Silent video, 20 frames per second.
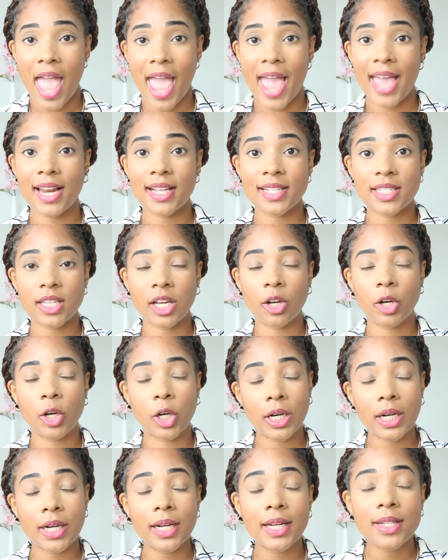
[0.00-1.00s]
And it's a
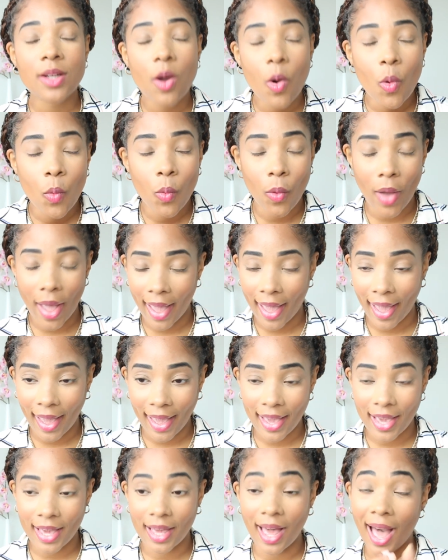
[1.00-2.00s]
good
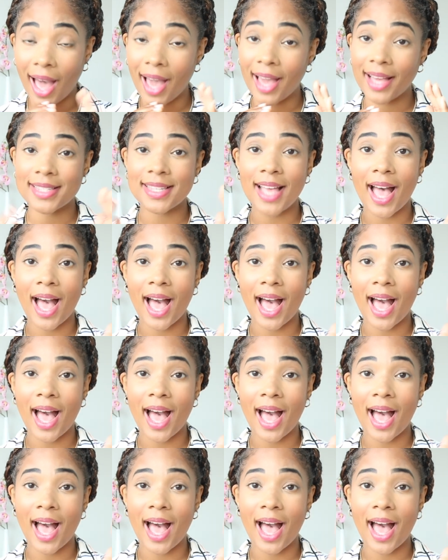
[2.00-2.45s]
way, guys.